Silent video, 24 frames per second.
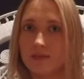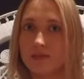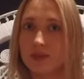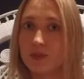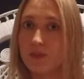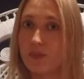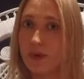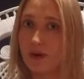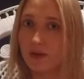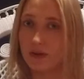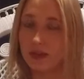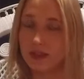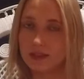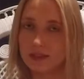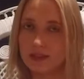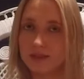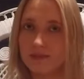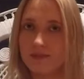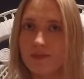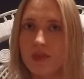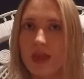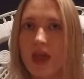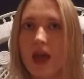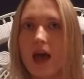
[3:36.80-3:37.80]
spirits.
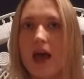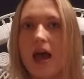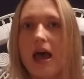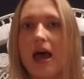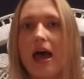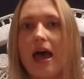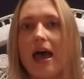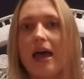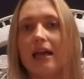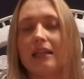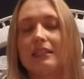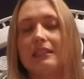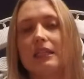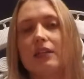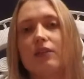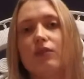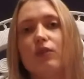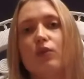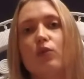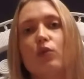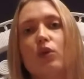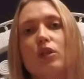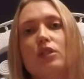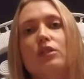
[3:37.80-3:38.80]
And
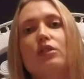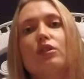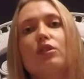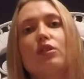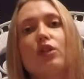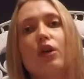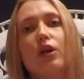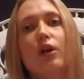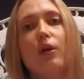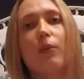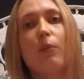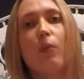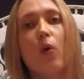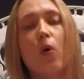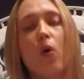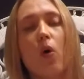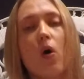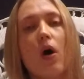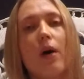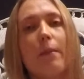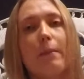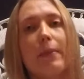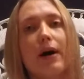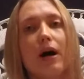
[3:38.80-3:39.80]
if you want to learn
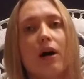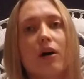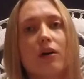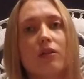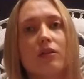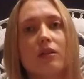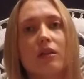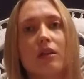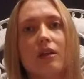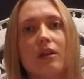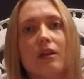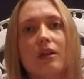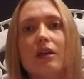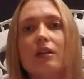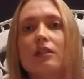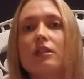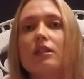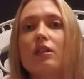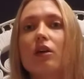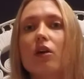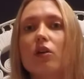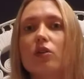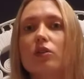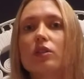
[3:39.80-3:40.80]
more about the
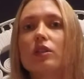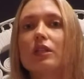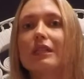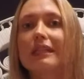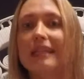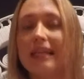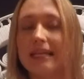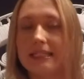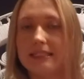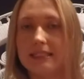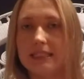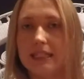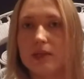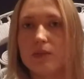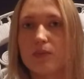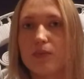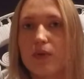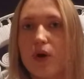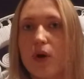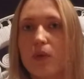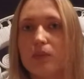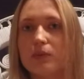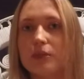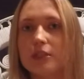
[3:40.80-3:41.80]
salt's cleansing
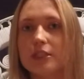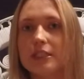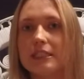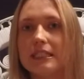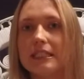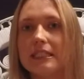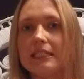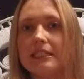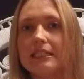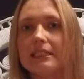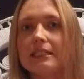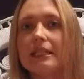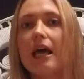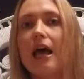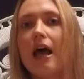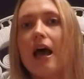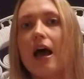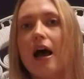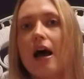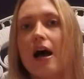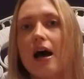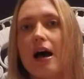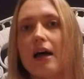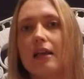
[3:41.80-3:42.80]
properties
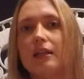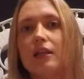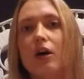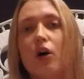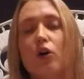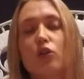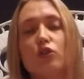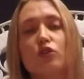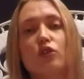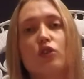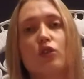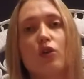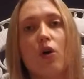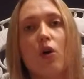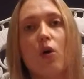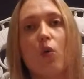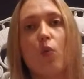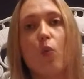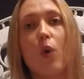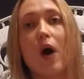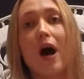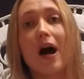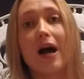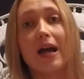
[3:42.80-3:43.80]
and
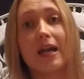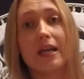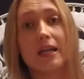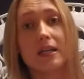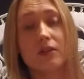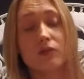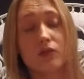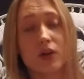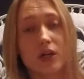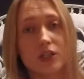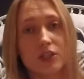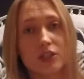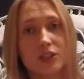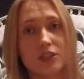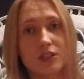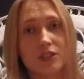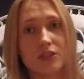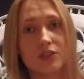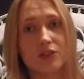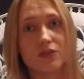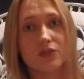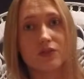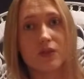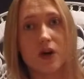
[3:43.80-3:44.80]
also why
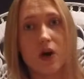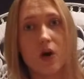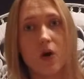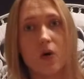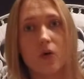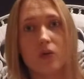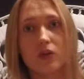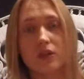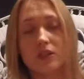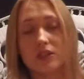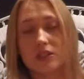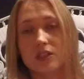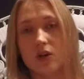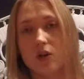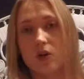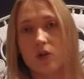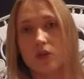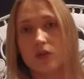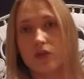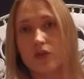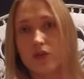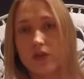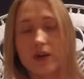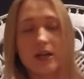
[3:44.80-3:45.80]
Russians throw the
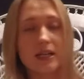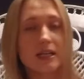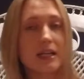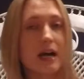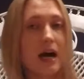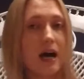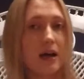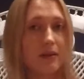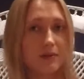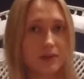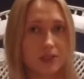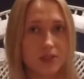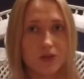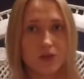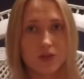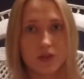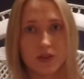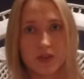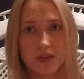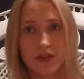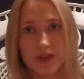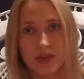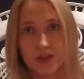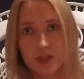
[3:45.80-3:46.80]
salt 3 times
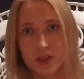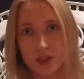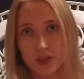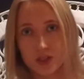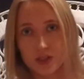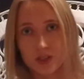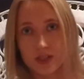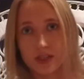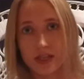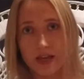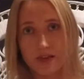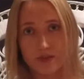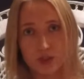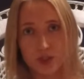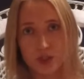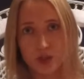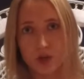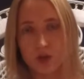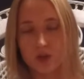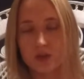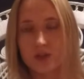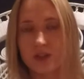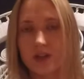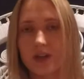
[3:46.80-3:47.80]
over their left
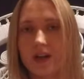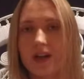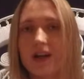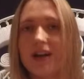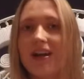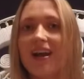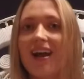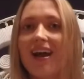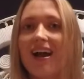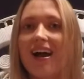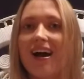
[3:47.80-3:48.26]
shoulder,